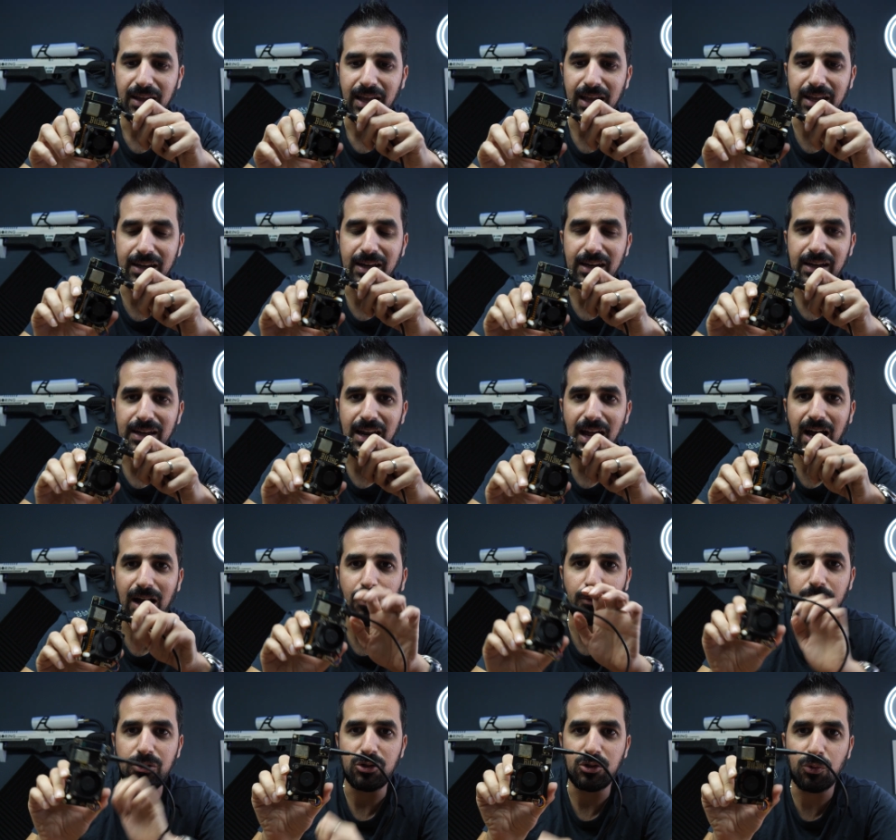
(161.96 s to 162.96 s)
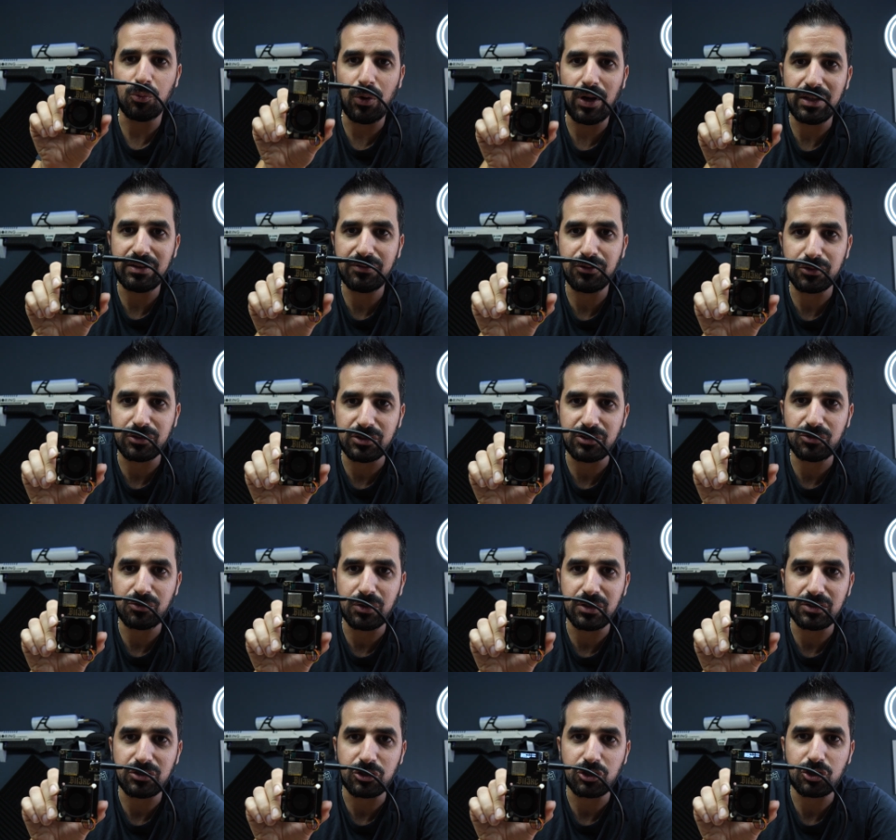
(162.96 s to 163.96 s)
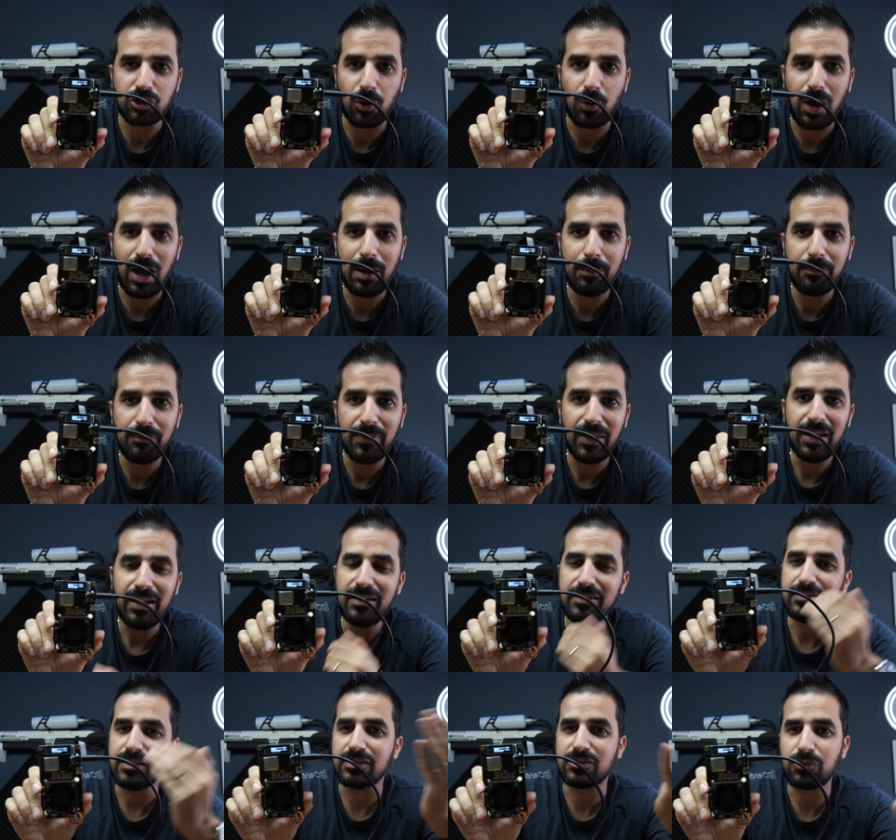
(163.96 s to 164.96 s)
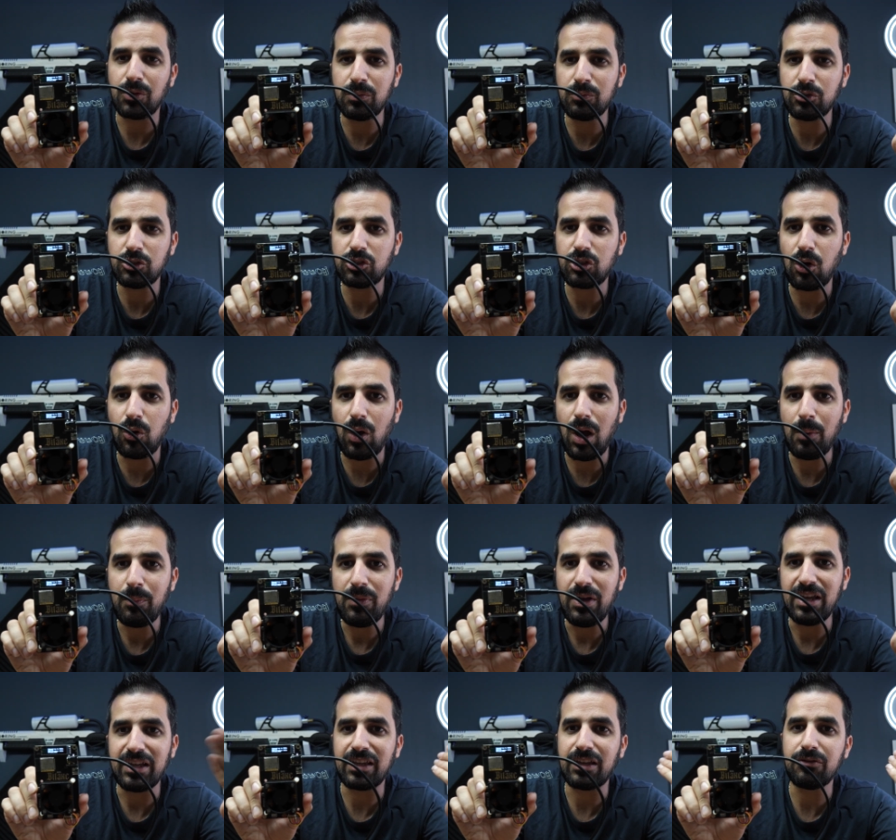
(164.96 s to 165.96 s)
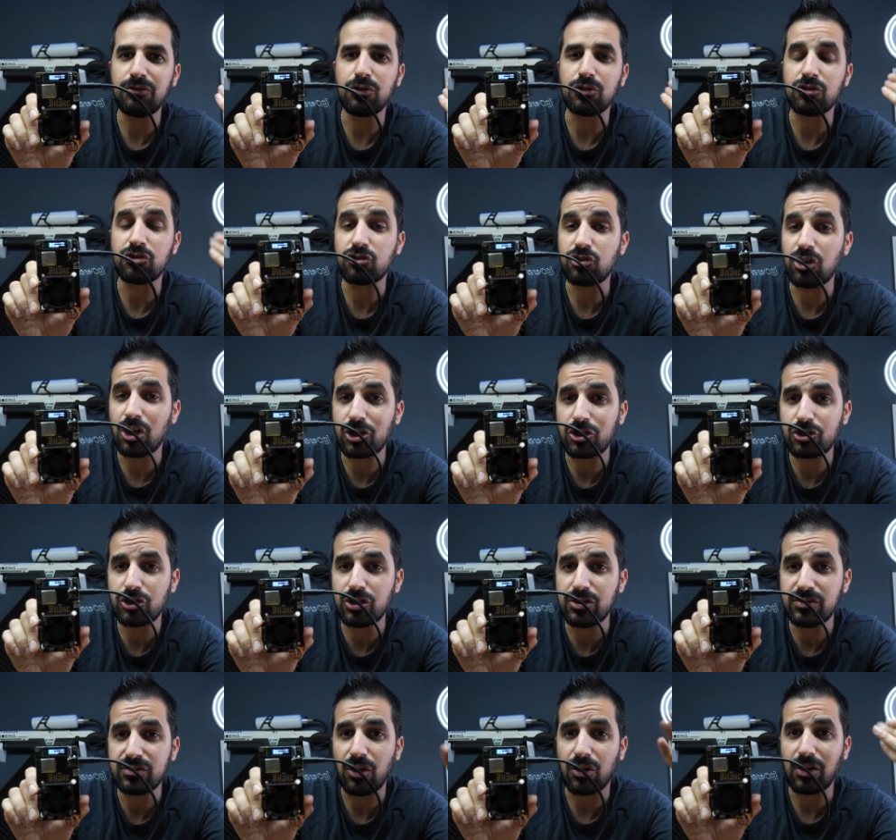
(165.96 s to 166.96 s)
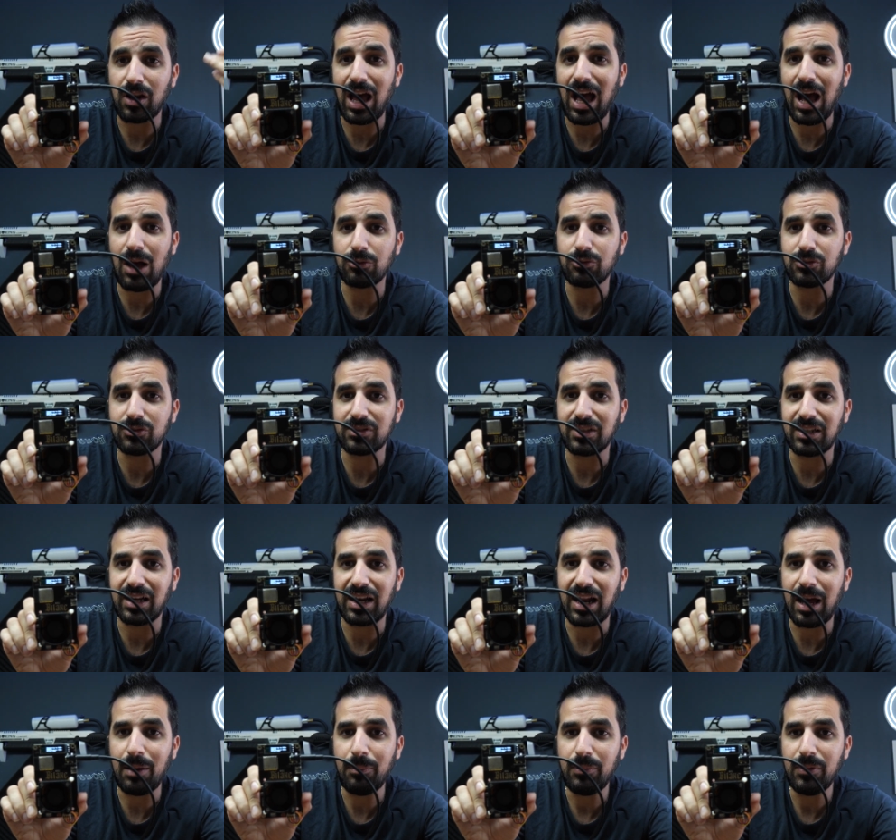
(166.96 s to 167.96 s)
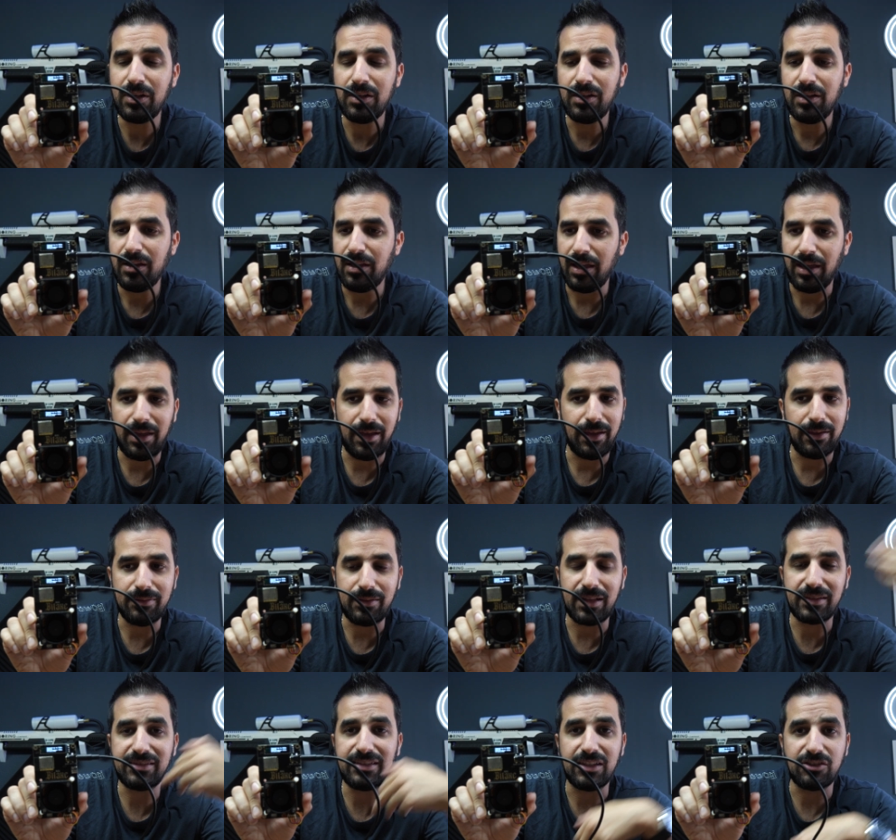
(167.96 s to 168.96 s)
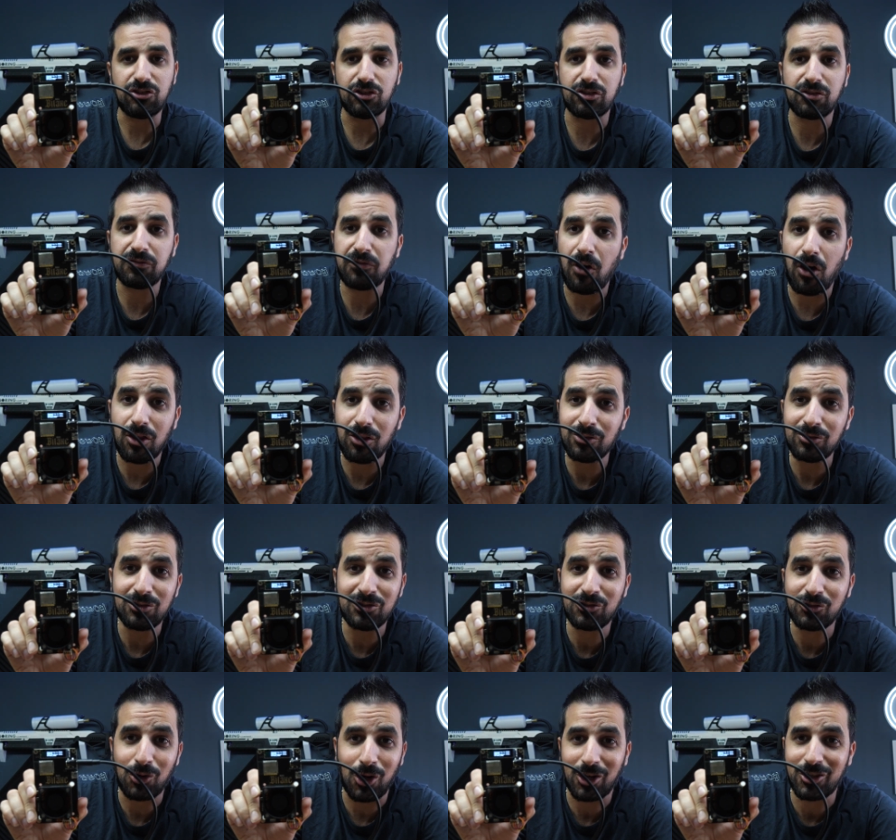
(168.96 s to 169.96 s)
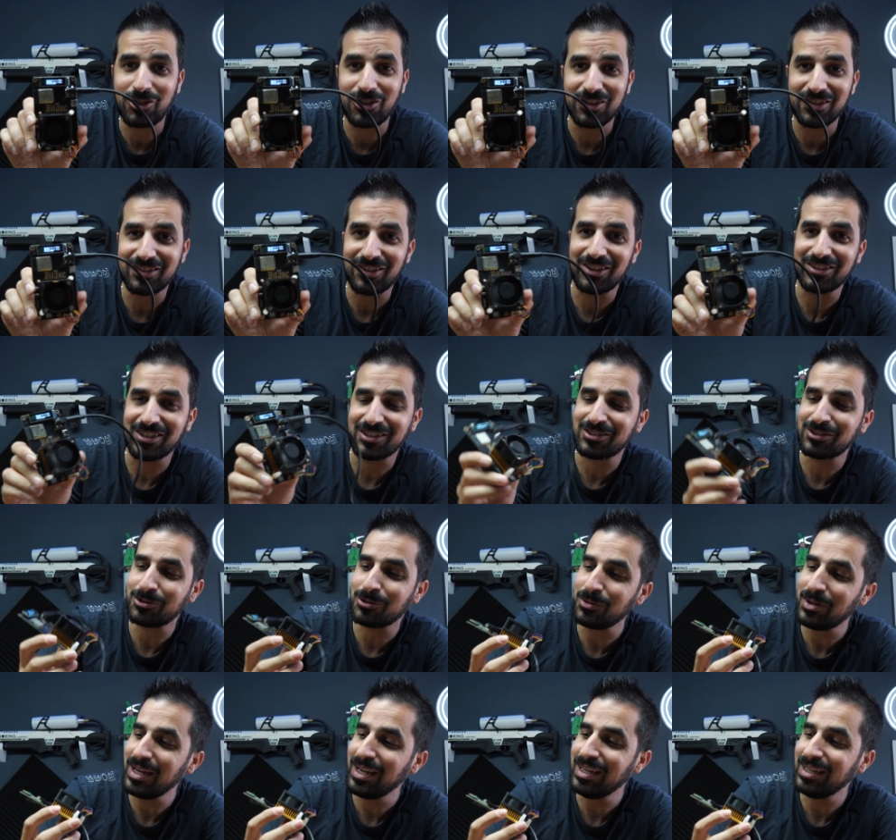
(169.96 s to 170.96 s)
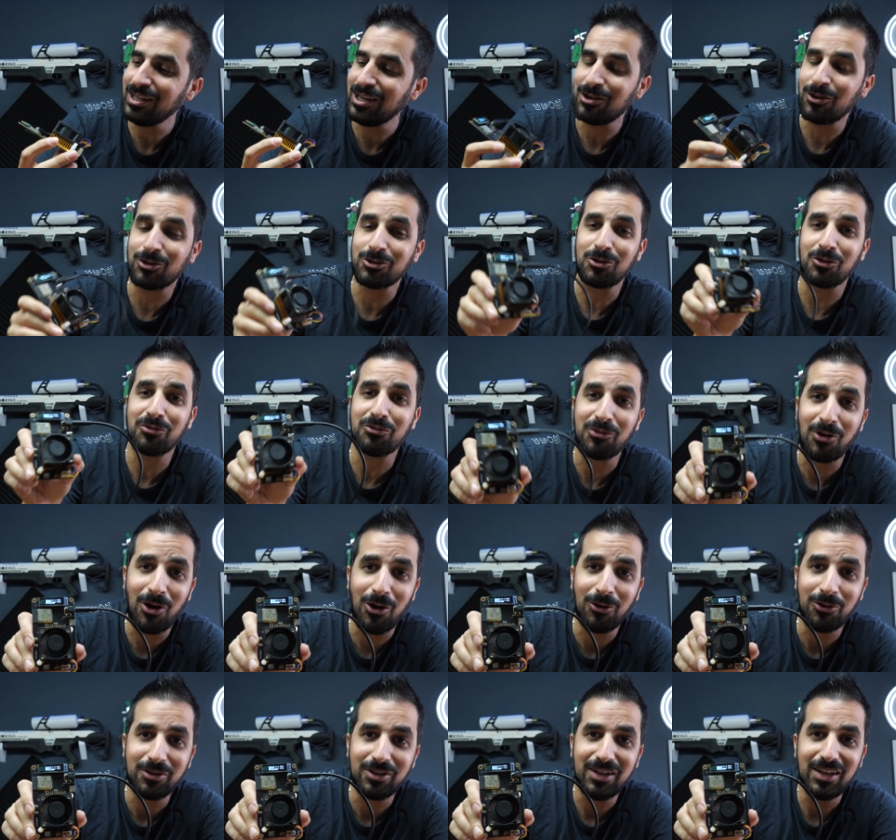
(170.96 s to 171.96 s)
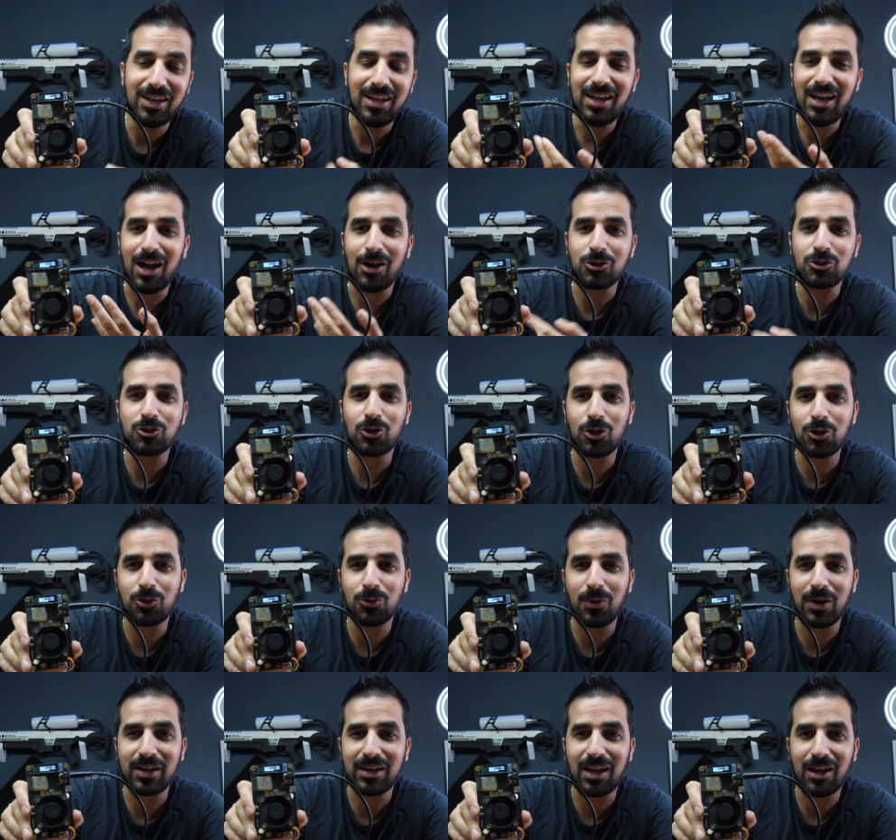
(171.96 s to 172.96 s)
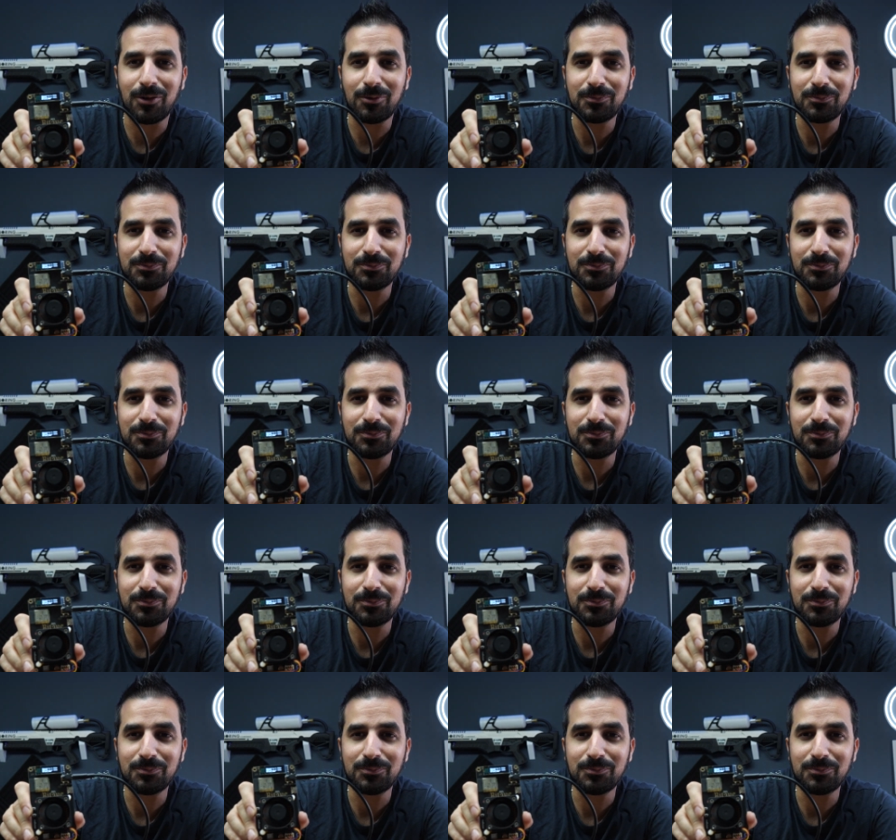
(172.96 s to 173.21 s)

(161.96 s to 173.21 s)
And now you wait for the screen to show up. The screen will show up and give you instructions on how to set it up. And that's it. Just follow the instructions on the screen and on your phone. I'll show you right now.